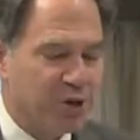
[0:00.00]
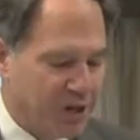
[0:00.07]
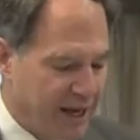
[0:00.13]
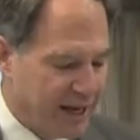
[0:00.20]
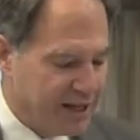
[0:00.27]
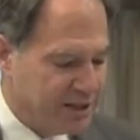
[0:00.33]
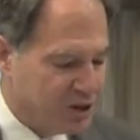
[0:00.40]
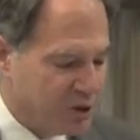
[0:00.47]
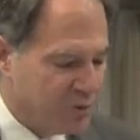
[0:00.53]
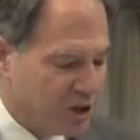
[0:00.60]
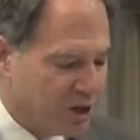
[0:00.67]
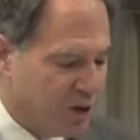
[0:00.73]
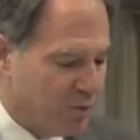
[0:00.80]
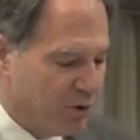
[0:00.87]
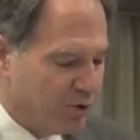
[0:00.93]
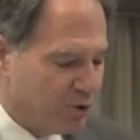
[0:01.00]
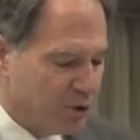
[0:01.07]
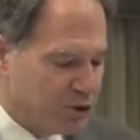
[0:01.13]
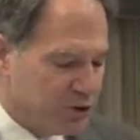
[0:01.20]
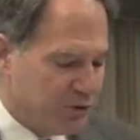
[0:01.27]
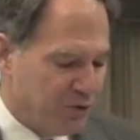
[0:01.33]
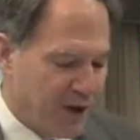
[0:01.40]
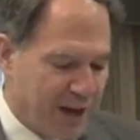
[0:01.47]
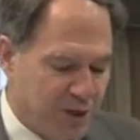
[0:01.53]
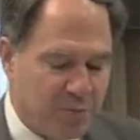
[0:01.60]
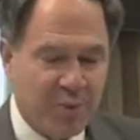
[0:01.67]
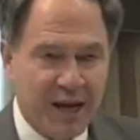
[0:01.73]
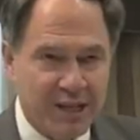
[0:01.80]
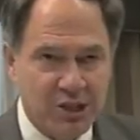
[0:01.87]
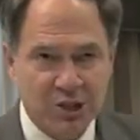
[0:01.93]
plan to become the first
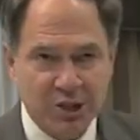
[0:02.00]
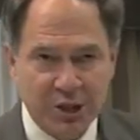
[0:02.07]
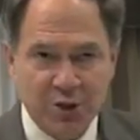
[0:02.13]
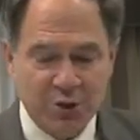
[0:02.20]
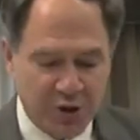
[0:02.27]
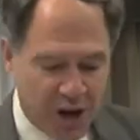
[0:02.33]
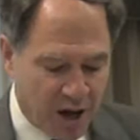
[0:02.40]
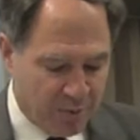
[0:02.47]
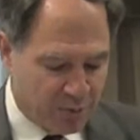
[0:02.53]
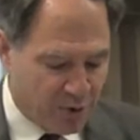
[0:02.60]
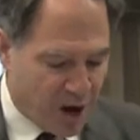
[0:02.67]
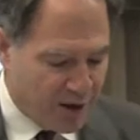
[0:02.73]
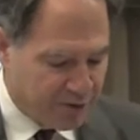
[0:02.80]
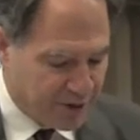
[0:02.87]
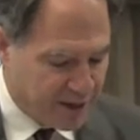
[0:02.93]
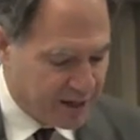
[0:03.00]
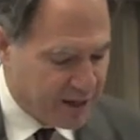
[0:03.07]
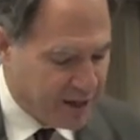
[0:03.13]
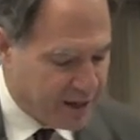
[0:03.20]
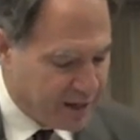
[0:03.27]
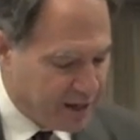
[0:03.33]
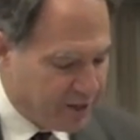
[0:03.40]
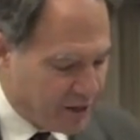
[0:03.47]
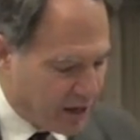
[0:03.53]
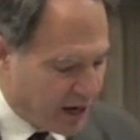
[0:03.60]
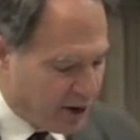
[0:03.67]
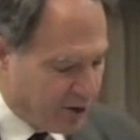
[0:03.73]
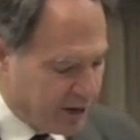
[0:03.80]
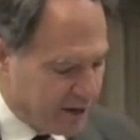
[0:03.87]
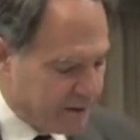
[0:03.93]
faith-based legal nonprofit in the
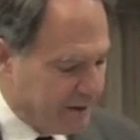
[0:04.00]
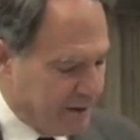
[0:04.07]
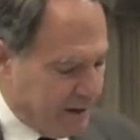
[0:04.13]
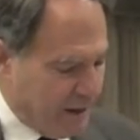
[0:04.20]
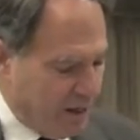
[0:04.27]
area,